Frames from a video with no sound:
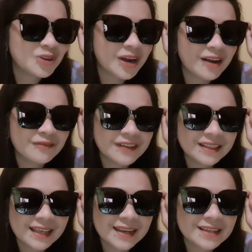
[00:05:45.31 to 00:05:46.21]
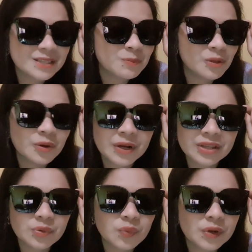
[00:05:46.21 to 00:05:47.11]
travel and explore
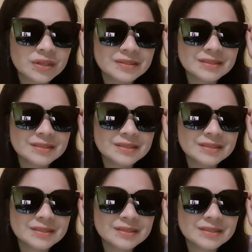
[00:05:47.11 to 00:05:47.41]
the world.